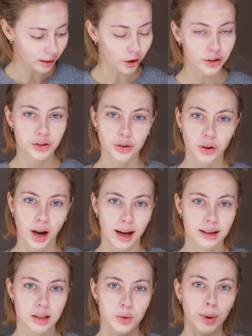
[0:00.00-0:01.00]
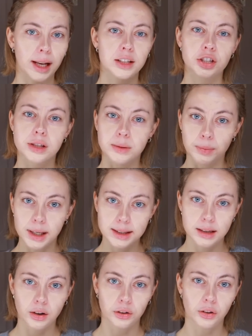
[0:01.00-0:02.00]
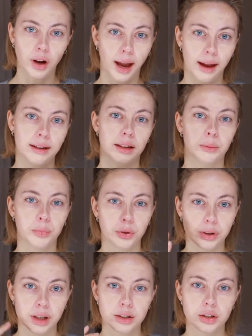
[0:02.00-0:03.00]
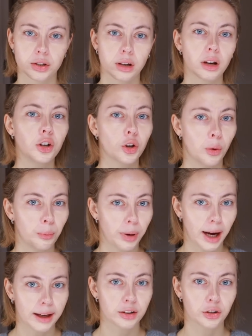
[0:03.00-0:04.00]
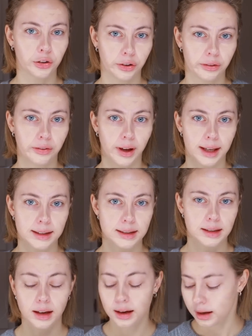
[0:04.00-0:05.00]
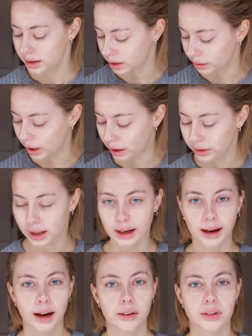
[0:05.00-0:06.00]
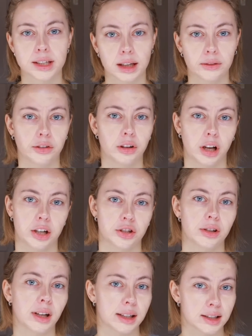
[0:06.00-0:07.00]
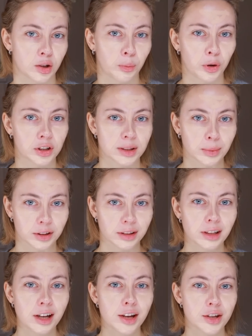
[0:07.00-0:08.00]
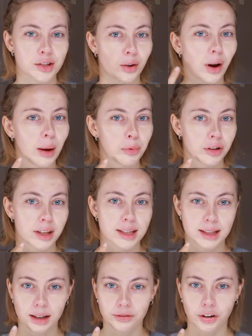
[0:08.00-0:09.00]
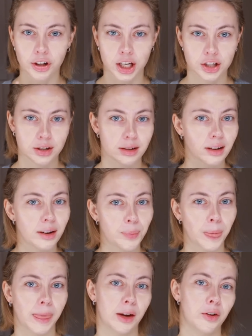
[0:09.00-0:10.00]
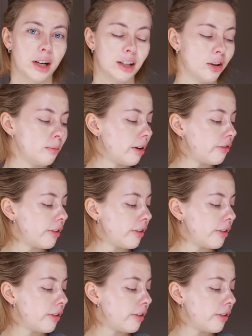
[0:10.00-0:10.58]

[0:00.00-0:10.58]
onto your hand as well, and just mix it on your hand and put it combined on your face. So now that I have a stick foundation, that's not possible, so I put the stick foundation directly on my